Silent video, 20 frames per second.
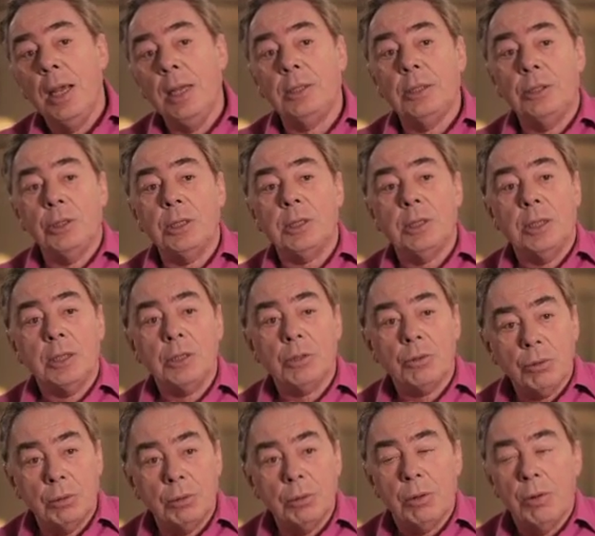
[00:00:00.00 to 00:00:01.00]
just
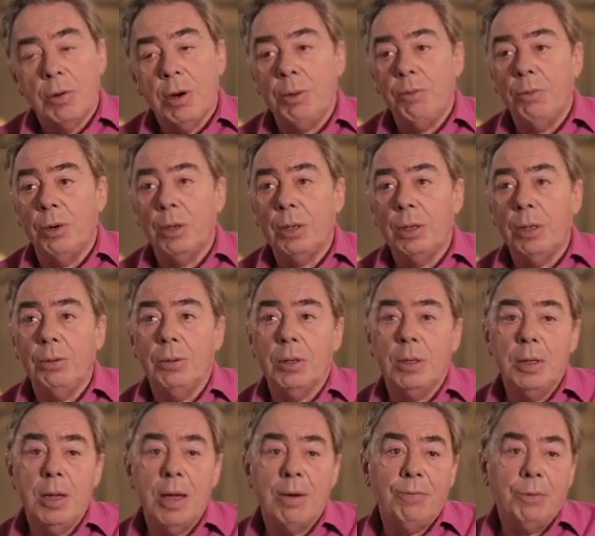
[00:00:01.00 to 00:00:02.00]
extraordinary what you
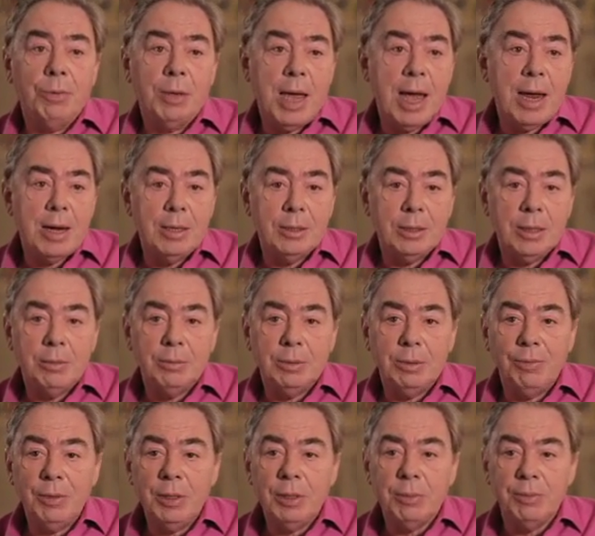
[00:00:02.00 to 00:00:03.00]
can therefore get in terms
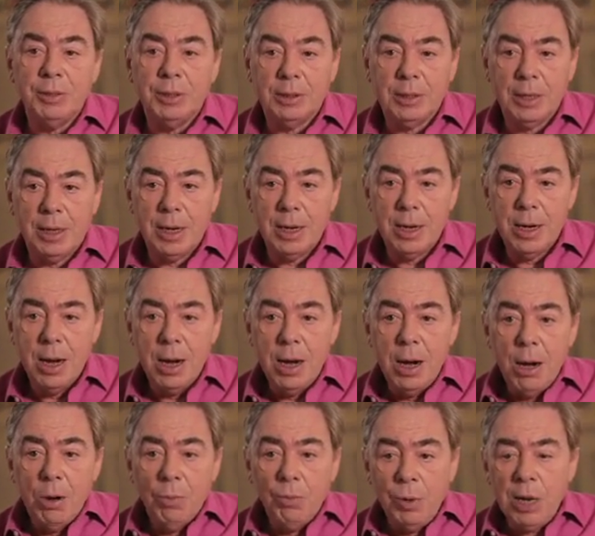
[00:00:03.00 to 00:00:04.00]
of intimacy. And
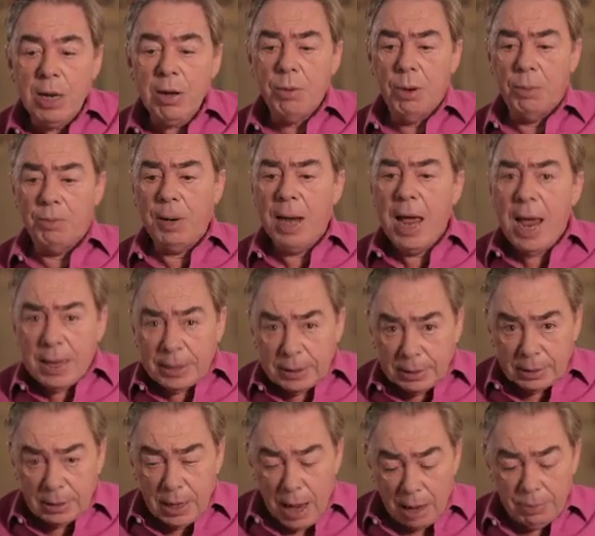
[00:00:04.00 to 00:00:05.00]
we were
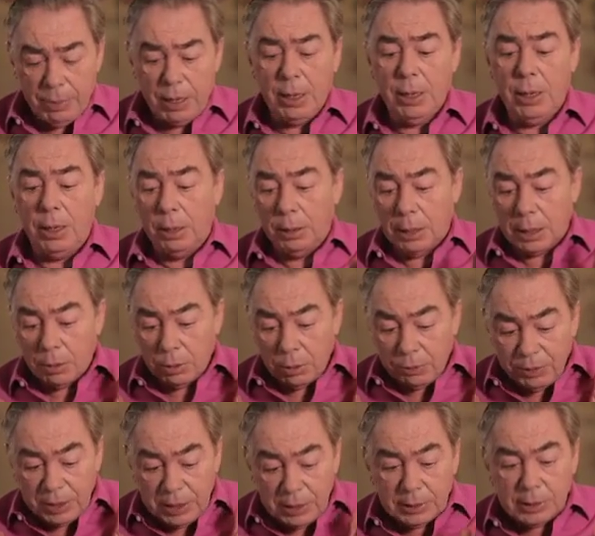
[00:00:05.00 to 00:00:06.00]
blessed. I mean, it could
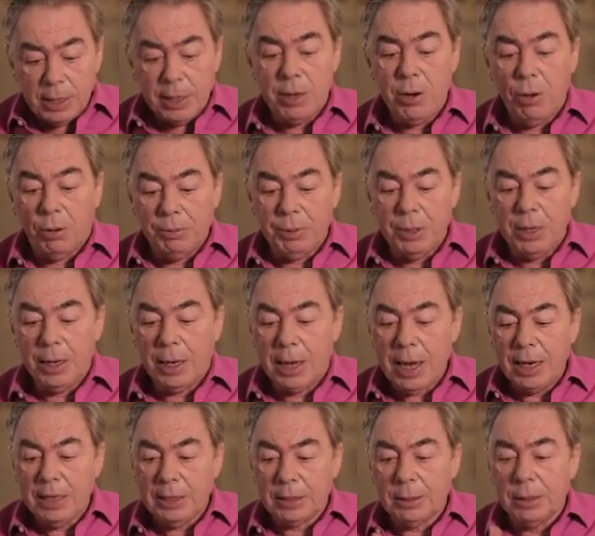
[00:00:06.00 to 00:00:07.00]
have easily not been the
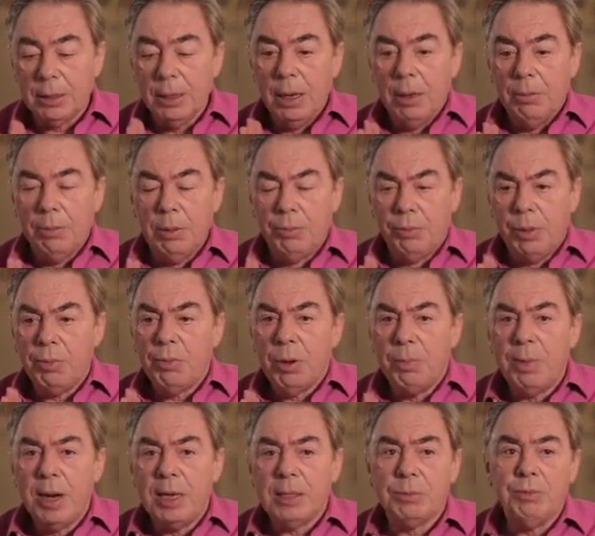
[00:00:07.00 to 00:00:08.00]
case, but we were
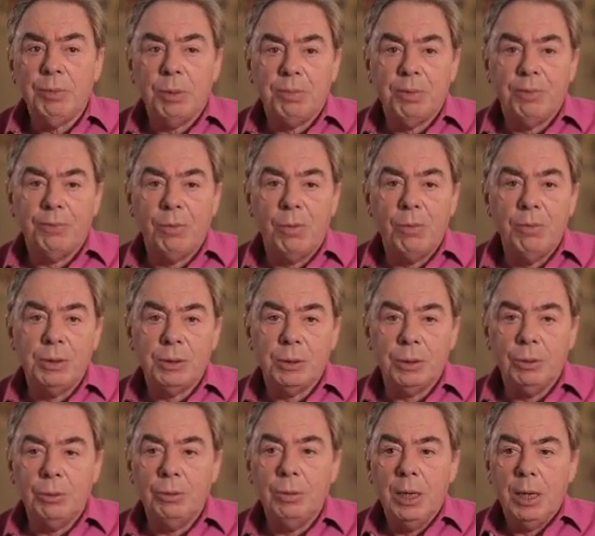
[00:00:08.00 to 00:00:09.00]
blessed with performers
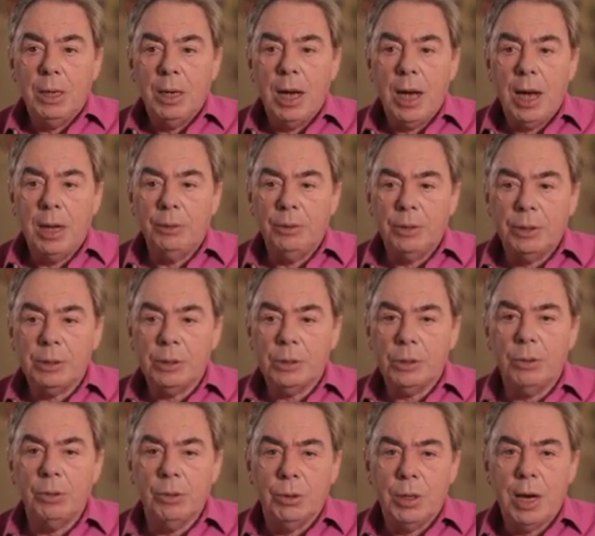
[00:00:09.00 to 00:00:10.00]
who
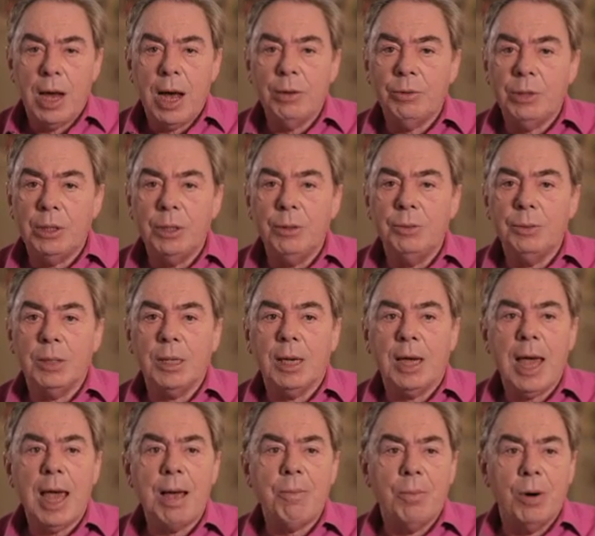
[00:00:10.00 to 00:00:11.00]
understood how to use the
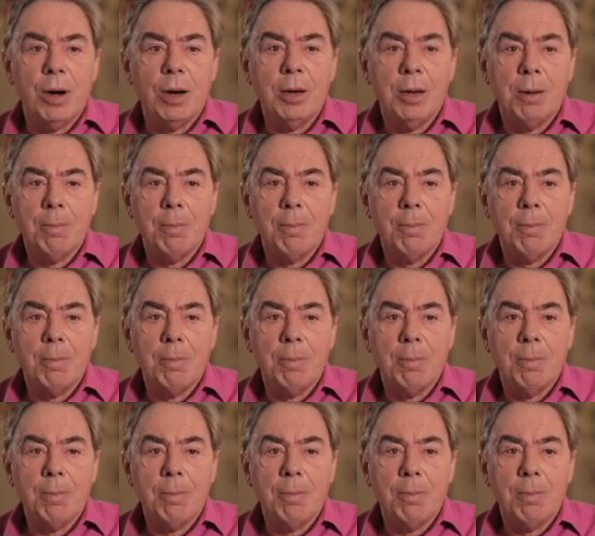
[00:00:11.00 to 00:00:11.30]
camera.